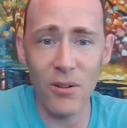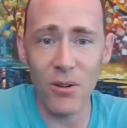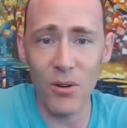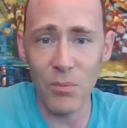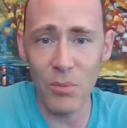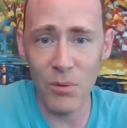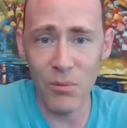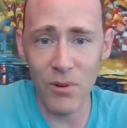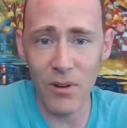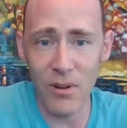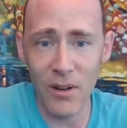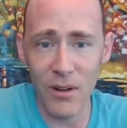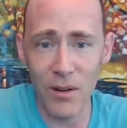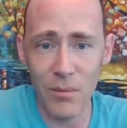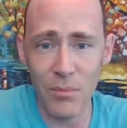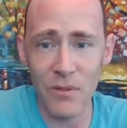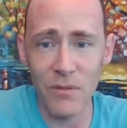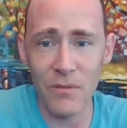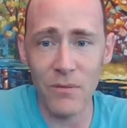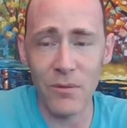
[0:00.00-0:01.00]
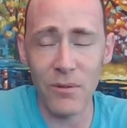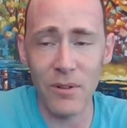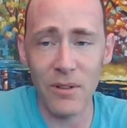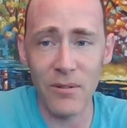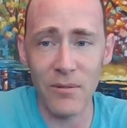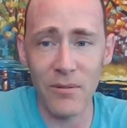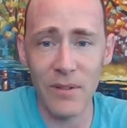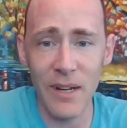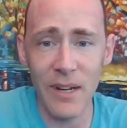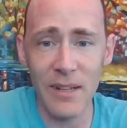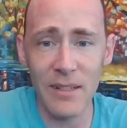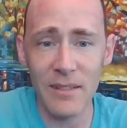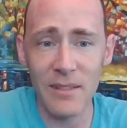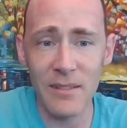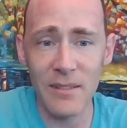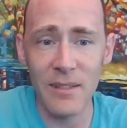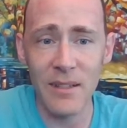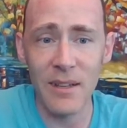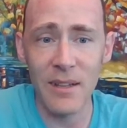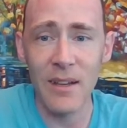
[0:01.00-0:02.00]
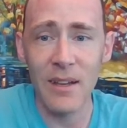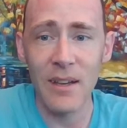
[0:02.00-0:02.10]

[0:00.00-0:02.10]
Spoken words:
open water before your race.